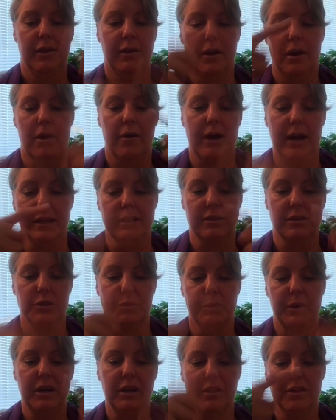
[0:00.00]
All right, so
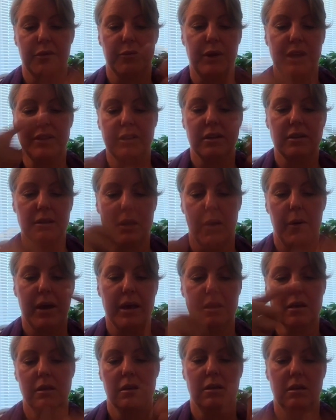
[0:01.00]
spin it at the rate that it's
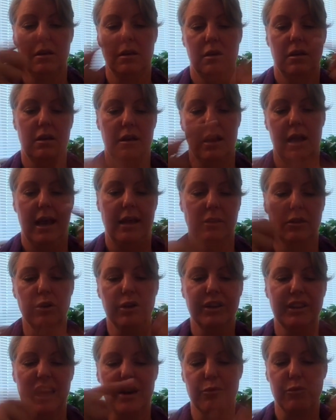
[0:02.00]
going and look
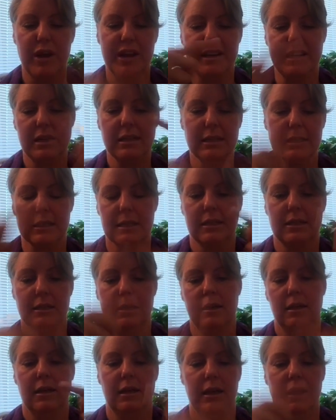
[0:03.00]
at that redness,
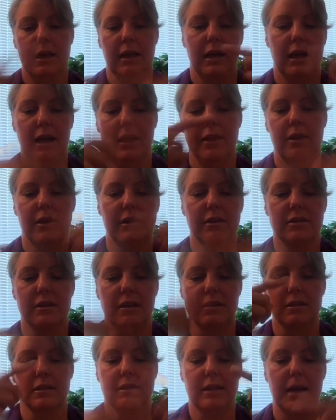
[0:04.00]
and then all of a
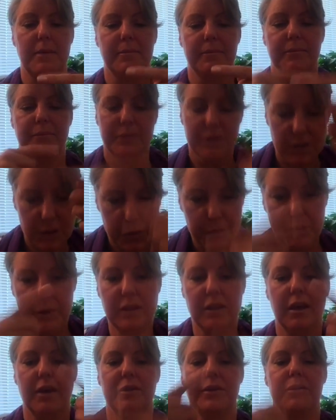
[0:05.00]
sudden stop, spin
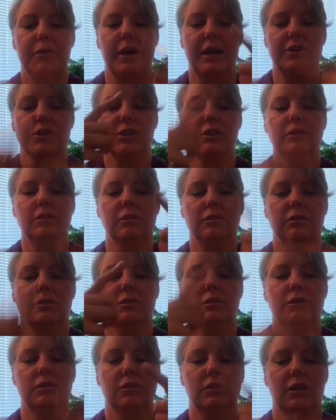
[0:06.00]
the other direction
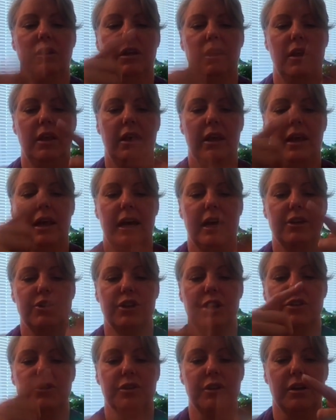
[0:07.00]
and
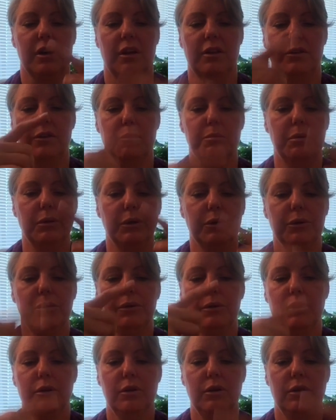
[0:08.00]
change the color to blue